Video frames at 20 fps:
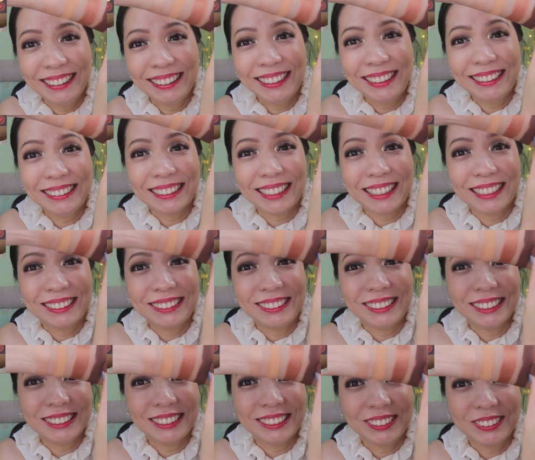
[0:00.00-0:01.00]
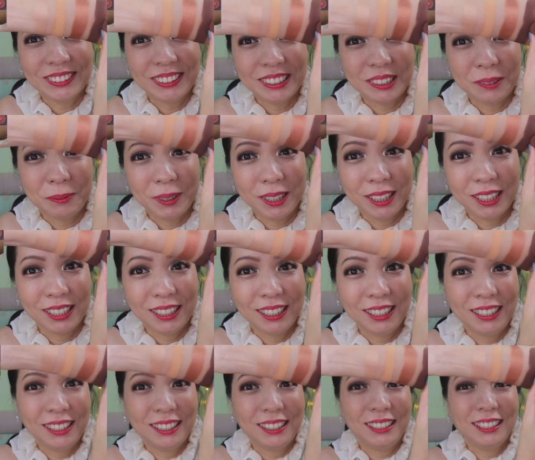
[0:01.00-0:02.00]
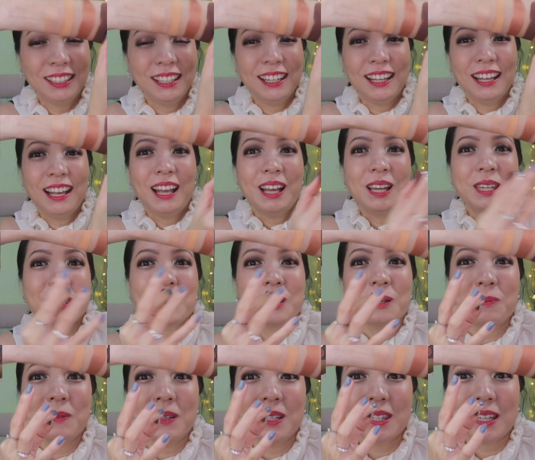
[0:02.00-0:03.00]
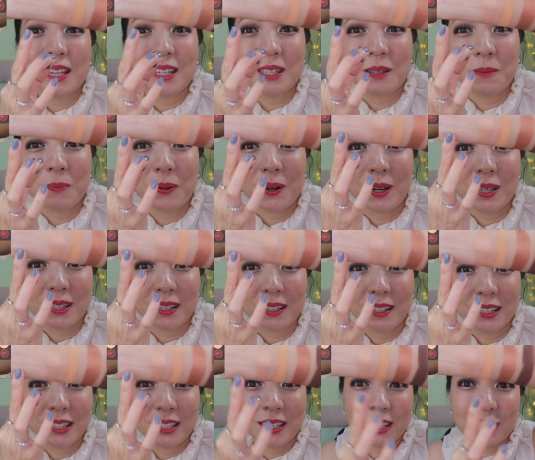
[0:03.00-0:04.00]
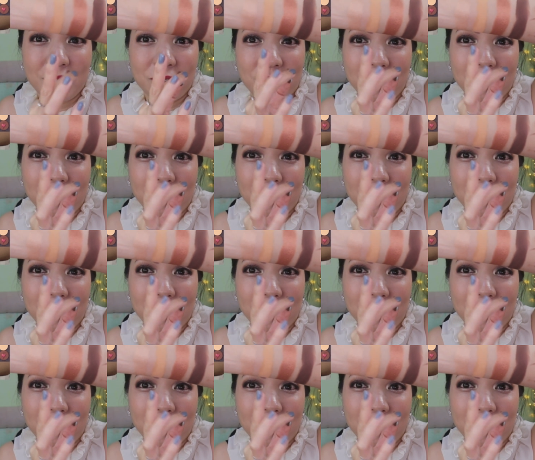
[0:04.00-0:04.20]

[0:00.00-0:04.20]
These are just so similar. So besides the pressed glitters, I